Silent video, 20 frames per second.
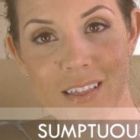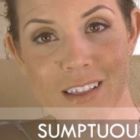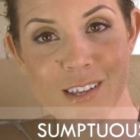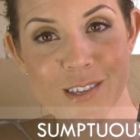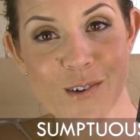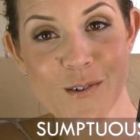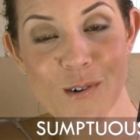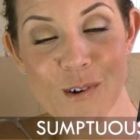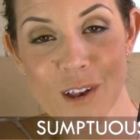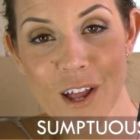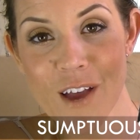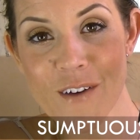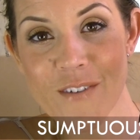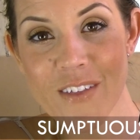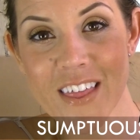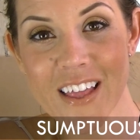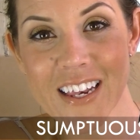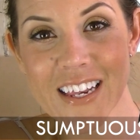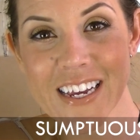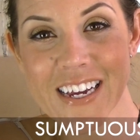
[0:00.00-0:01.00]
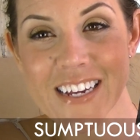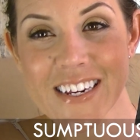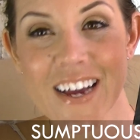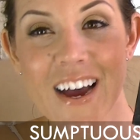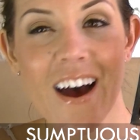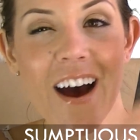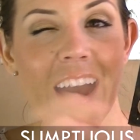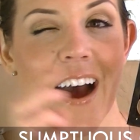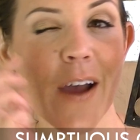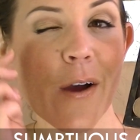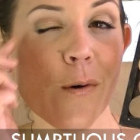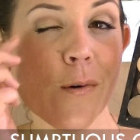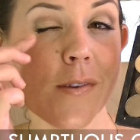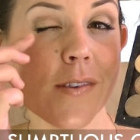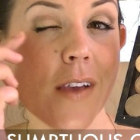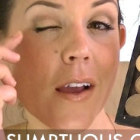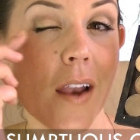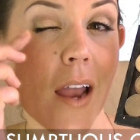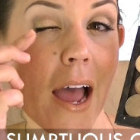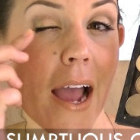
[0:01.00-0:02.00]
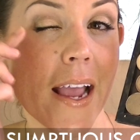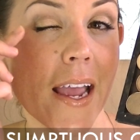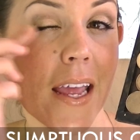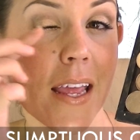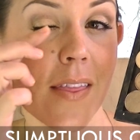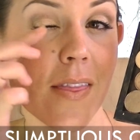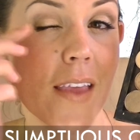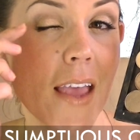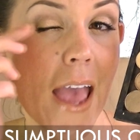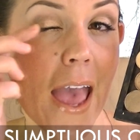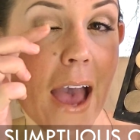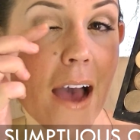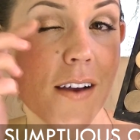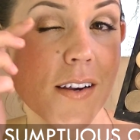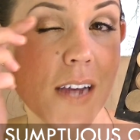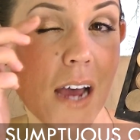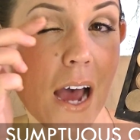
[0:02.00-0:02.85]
this all over the lid. I also like it in the outer